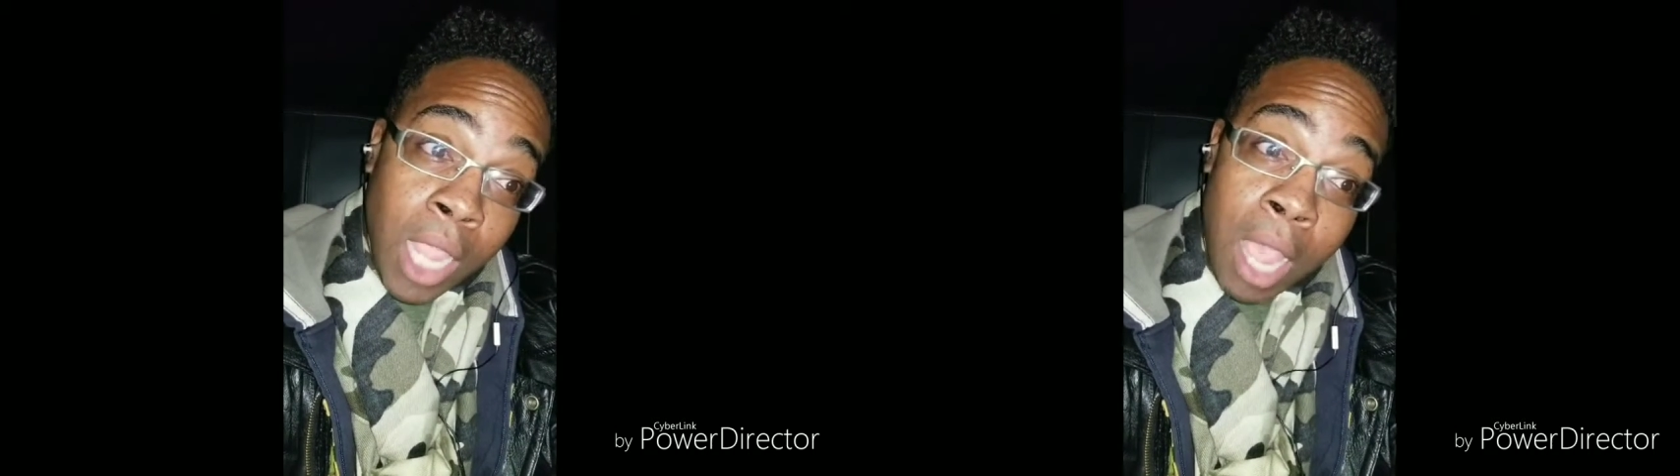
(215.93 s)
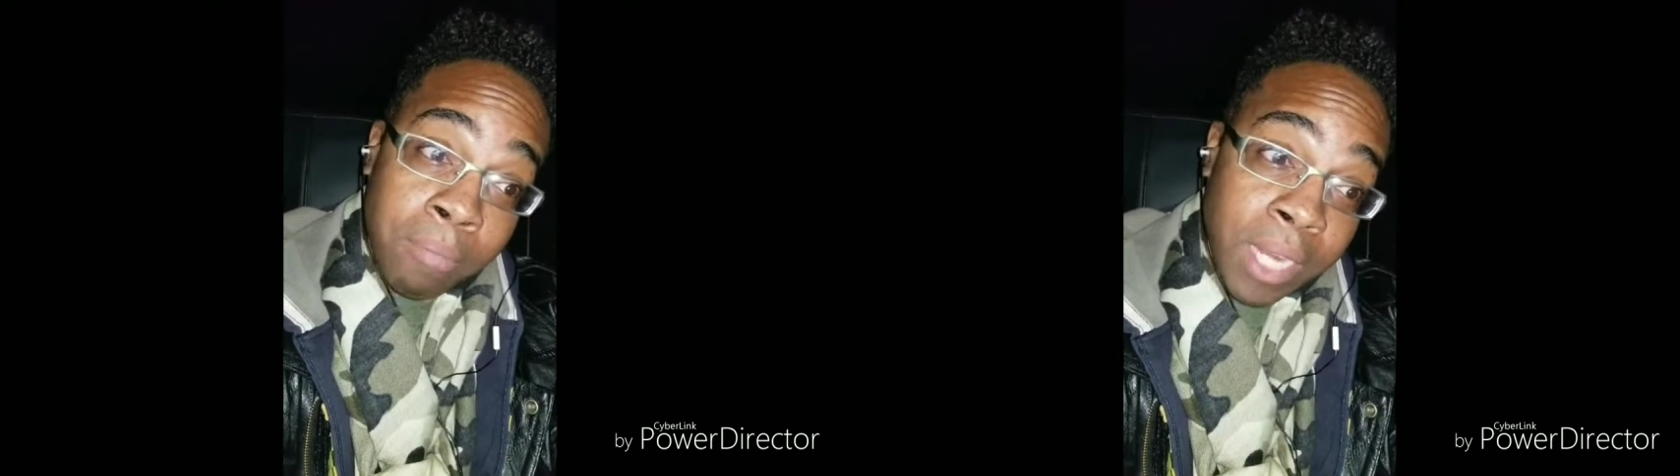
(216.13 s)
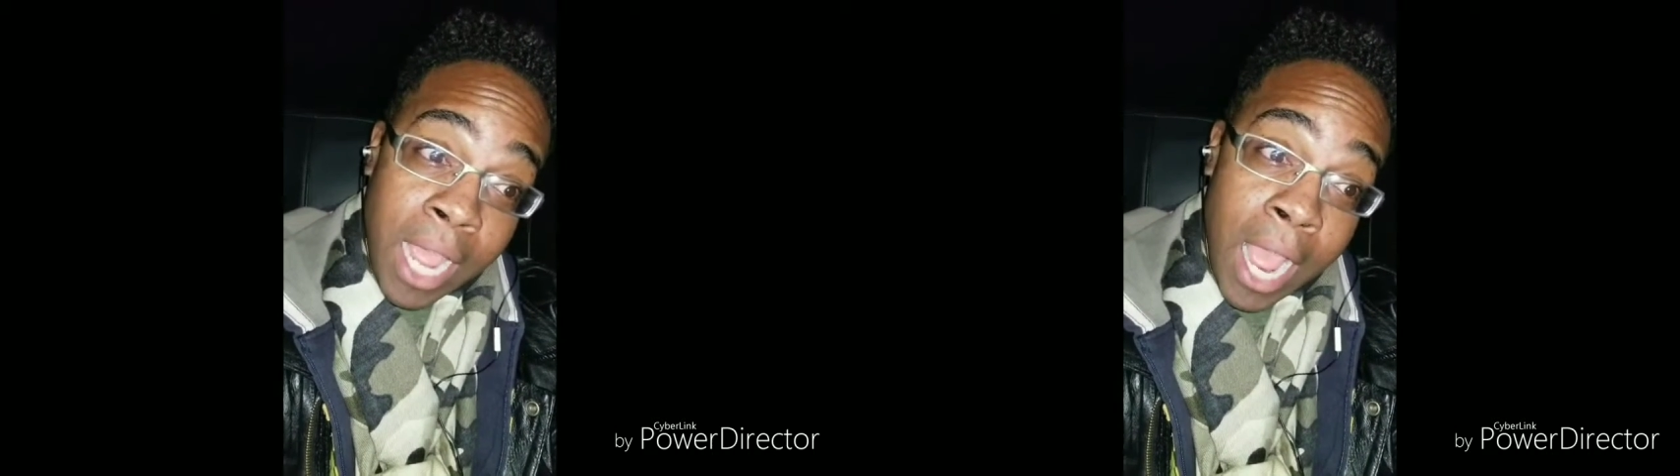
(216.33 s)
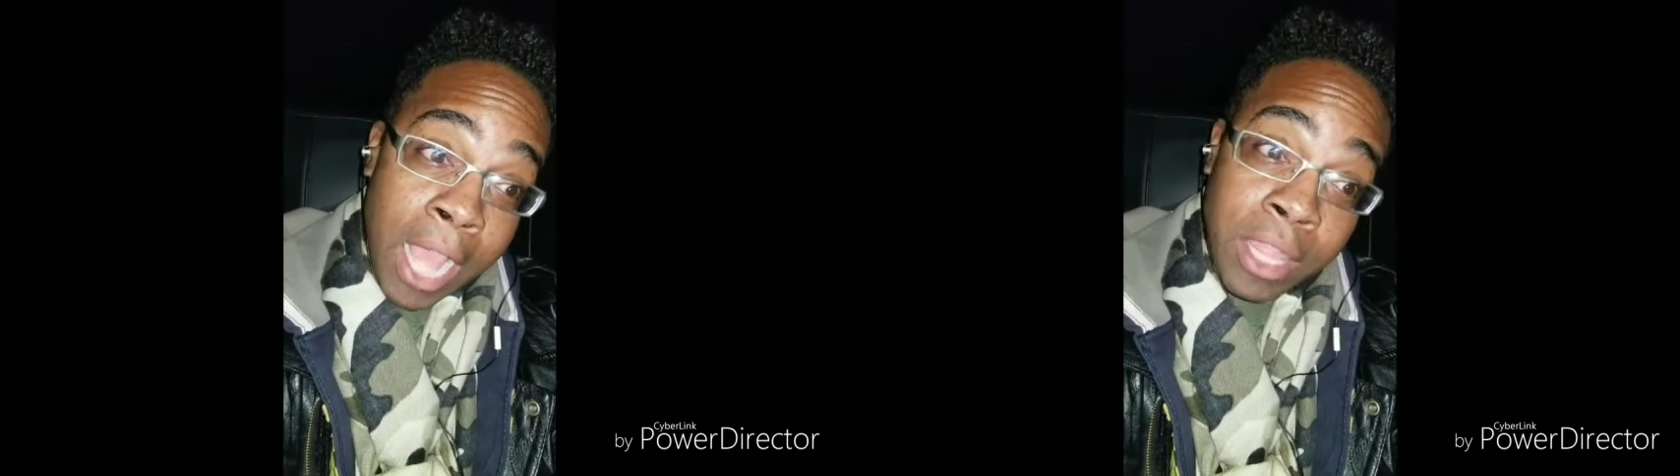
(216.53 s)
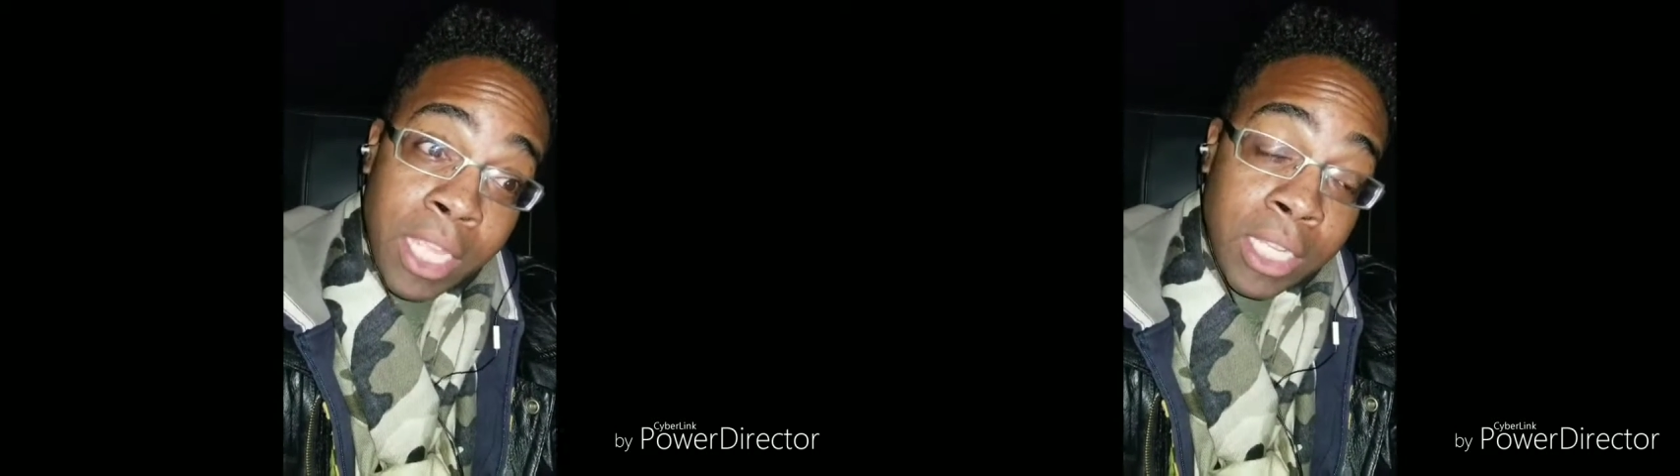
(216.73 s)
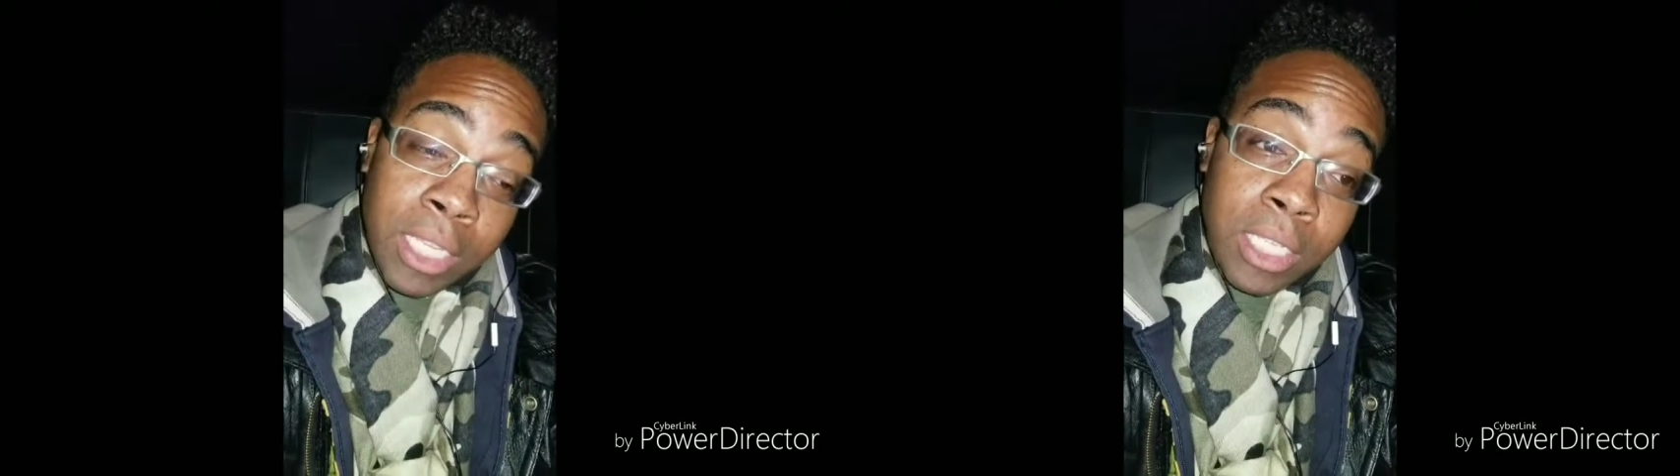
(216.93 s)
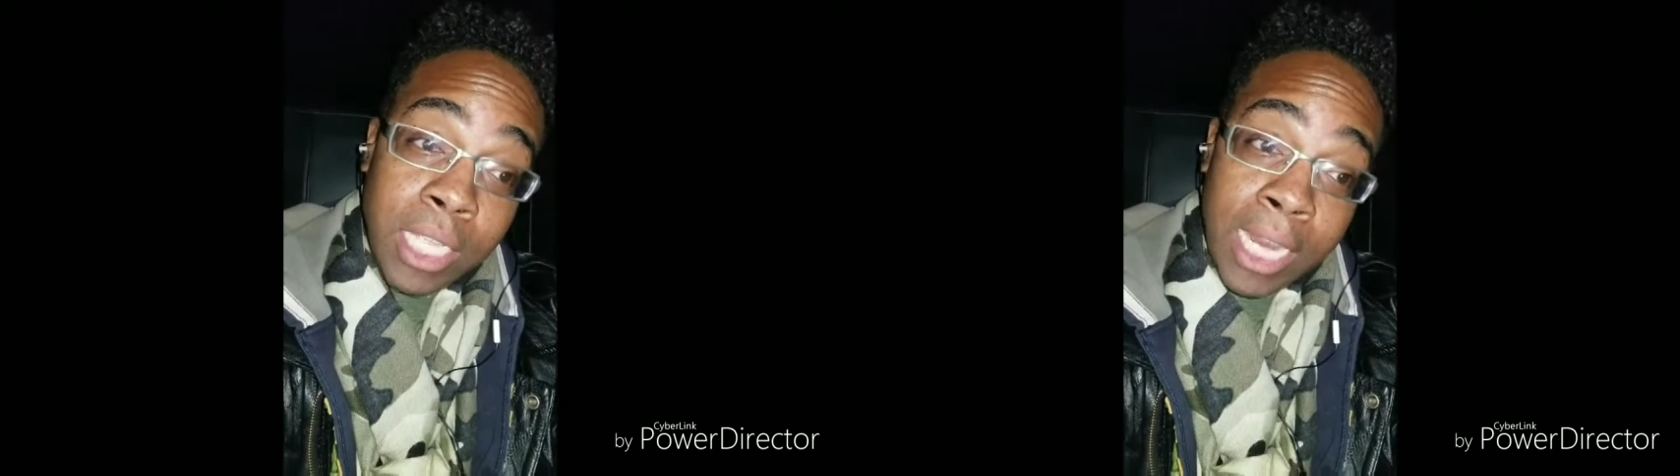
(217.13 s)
I think this is